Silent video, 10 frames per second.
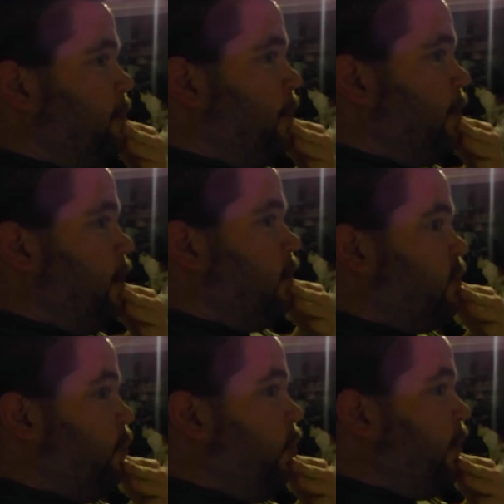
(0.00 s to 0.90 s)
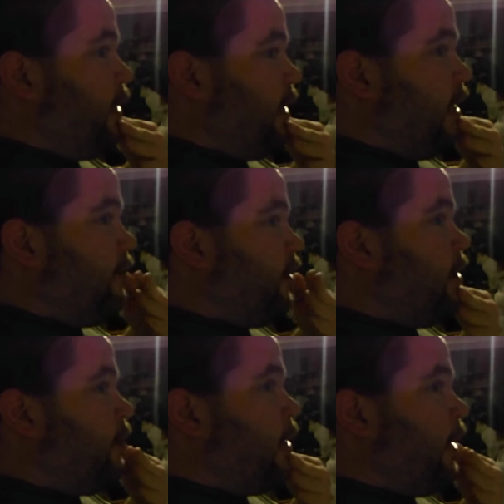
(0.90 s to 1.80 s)
It's more than a year
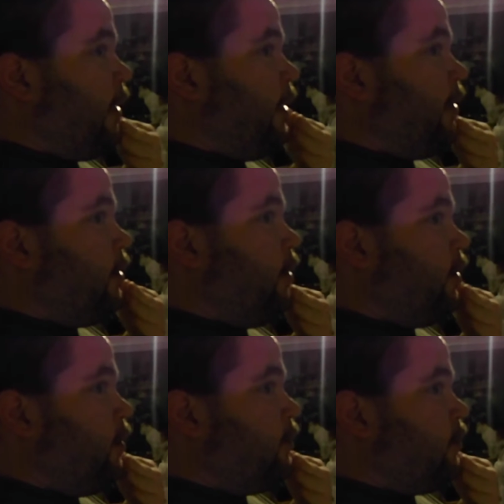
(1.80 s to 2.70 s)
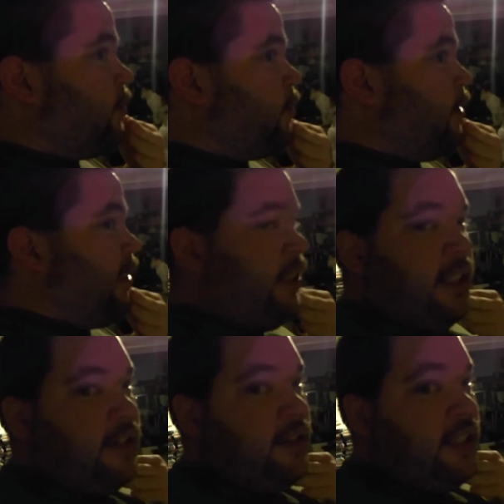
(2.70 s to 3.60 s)
ago I had that diagnosis.
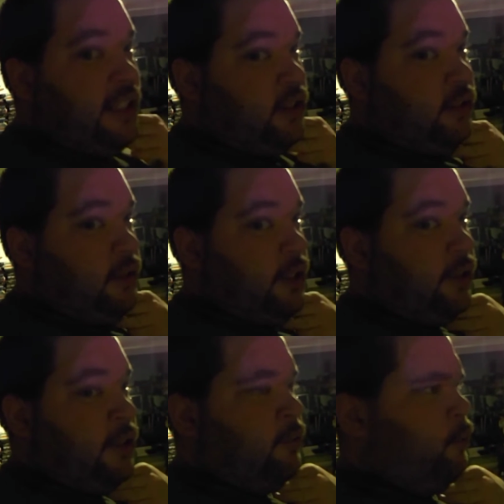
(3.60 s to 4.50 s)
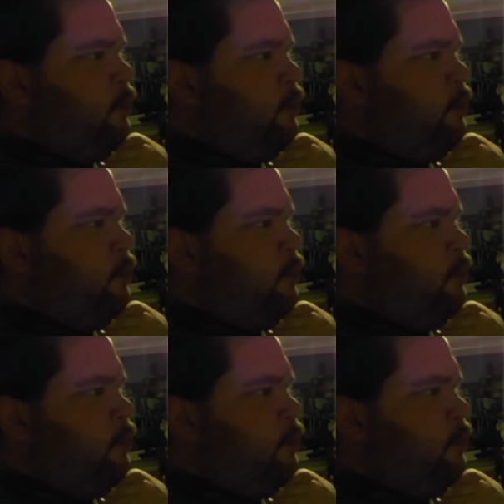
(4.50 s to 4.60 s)
Nearly 2 years ago.